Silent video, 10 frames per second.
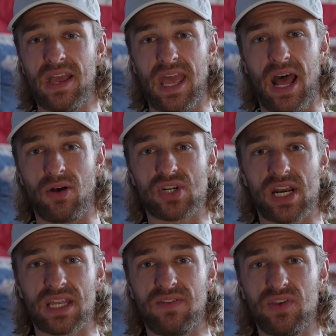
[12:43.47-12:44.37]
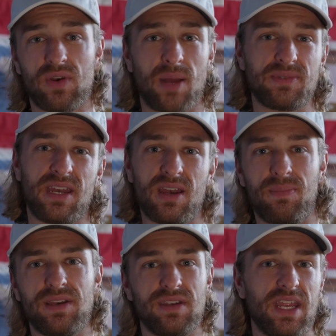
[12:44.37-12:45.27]
And I'll try to give you an updated
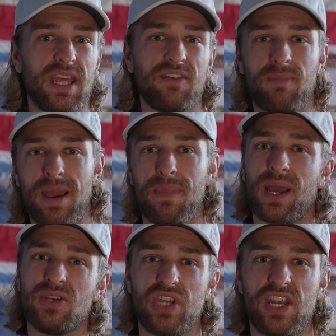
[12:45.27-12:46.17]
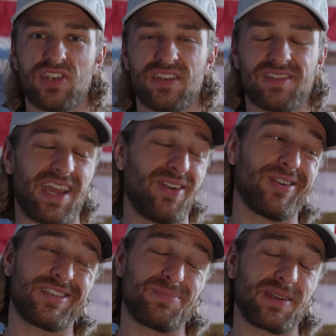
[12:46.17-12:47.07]
opinion if my mind changes. I
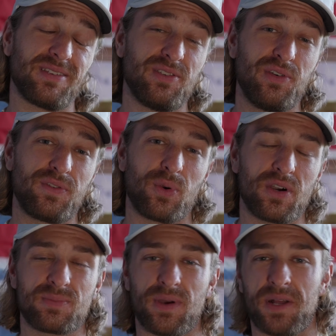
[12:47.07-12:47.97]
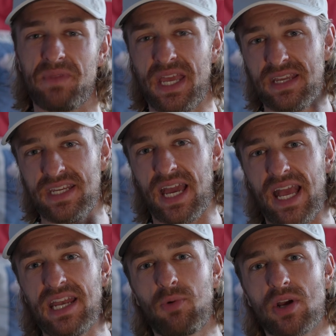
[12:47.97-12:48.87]
don't expect it to, of course. But yeah,
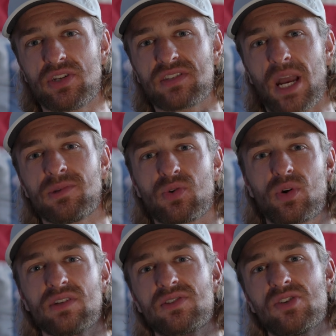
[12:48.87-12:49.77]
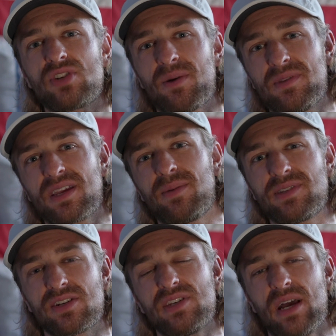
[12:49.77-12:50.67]
any questions, comments, or concerns, drop them in the
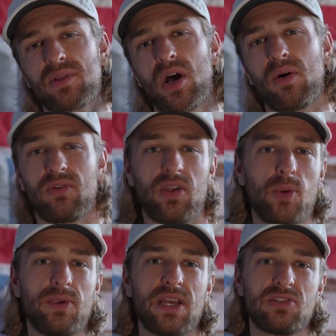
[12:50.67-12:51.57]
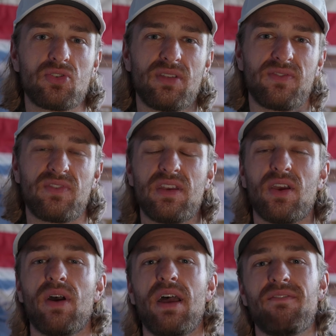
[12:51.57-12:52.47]
comment section down below. I really hope you guys enjoyed the
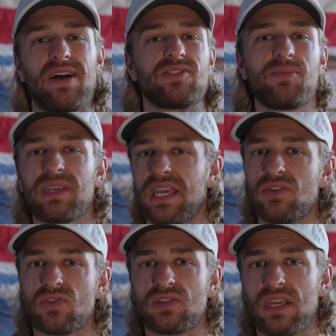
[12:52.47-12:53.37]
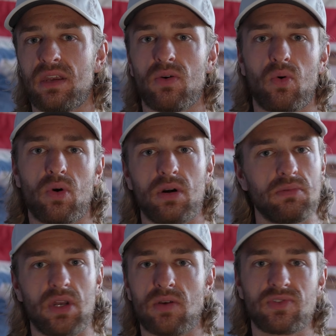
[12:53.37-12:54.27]
video, found something interesting
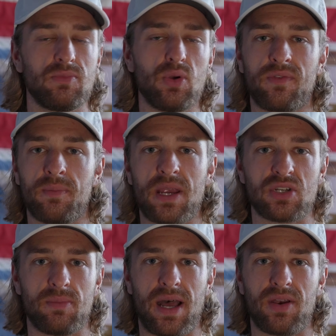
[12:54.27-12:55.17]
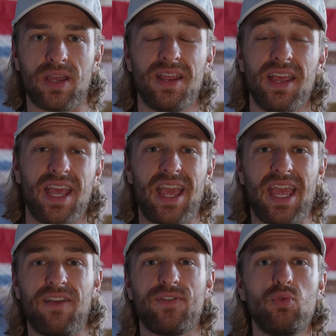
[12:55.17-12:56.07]
or, you know, some new information about it.
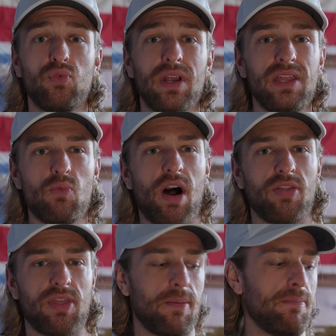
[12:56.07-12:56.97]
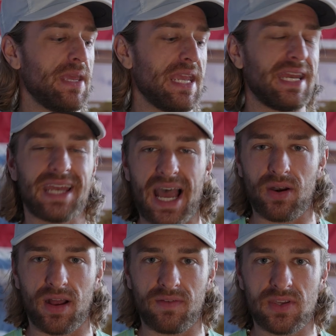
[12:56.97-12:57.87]
If you really want the in and
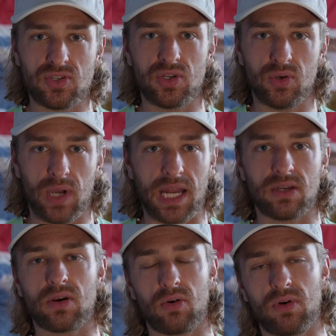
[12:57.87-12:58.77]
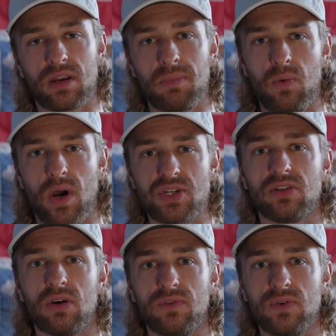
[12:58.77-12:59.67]
out of this shoe, I'd go recommend
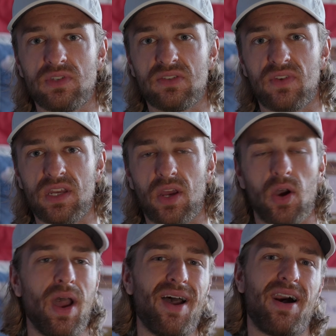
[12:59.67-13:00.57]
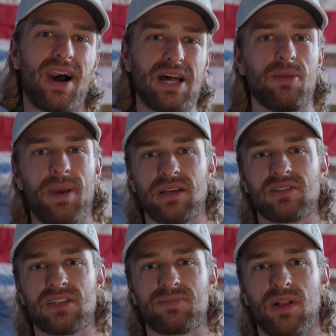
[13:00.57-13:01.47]
watching Kofuzi's video on the Pegasus